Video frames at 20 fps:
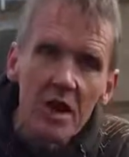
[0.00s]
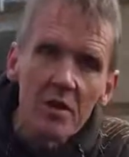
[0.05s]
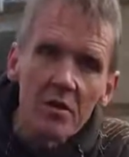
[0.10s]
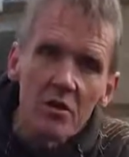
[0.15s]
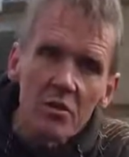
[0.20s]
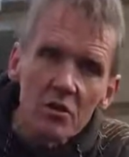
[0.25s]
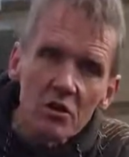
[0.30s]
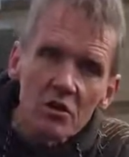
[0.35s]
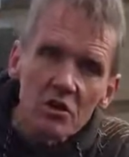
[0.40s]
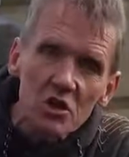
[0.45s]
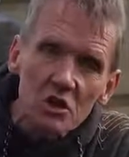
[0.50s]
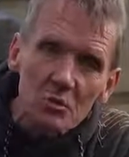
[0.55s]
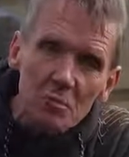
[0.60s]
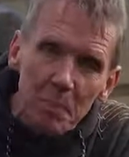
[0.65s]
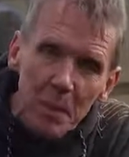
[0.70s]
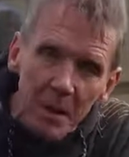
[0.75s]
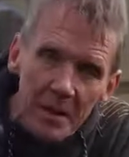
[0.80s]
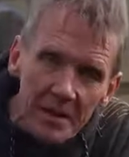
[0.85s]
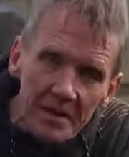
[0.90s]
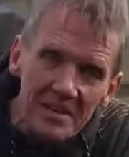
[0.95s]
You can just
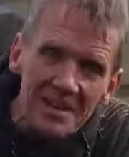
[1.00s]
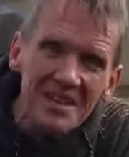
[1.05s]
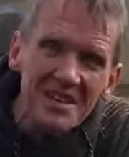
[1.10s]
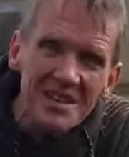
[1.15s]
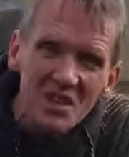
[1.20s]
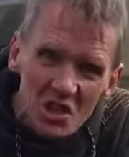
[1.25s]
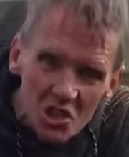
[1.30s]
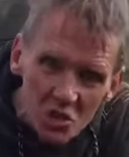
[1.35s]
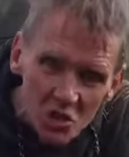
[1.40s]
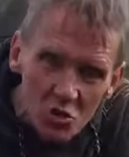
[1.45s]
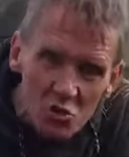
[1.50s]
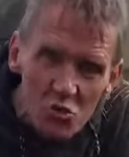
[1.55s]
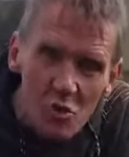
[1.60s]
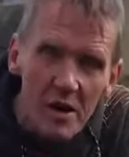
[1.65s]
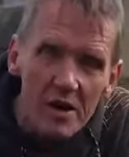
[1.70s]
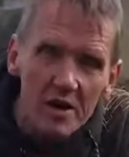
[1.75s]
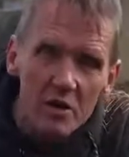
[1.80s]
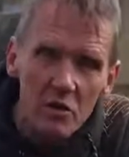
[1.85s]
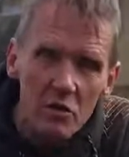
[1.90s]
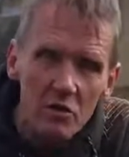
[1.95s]
paint it
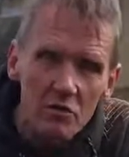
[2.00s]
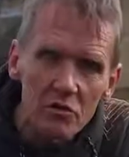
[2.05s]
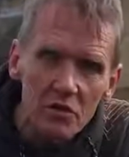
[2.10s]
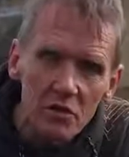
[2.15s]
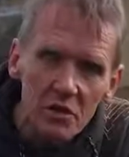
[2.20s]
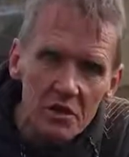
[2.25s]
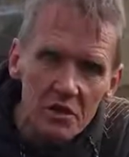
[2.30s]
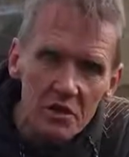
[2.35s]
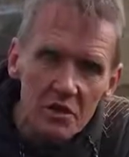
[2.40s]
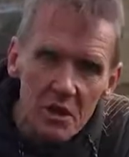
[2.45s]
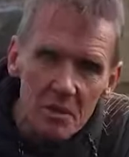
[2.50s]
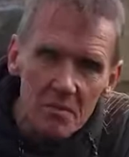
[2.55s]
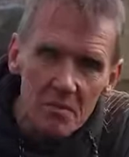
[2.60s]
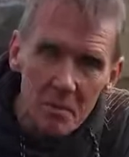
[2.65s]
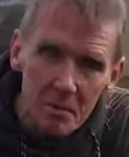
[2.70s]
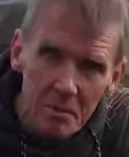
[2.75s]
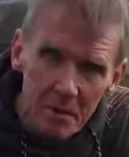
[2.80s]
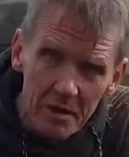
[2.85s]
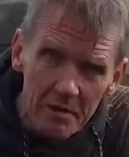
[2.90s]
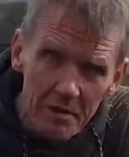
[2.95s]
straight onto the timber,
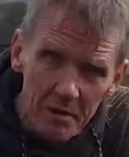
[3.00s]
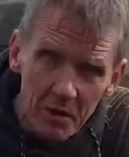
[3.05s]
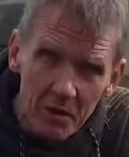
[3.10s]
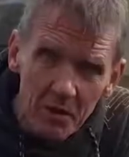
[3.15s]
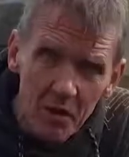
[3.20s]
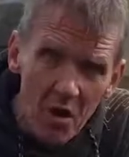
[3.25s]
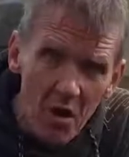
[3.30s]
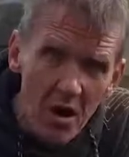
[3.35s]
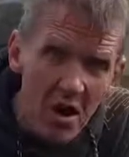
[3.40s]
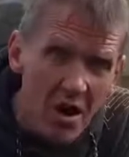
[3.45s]
believe it or not,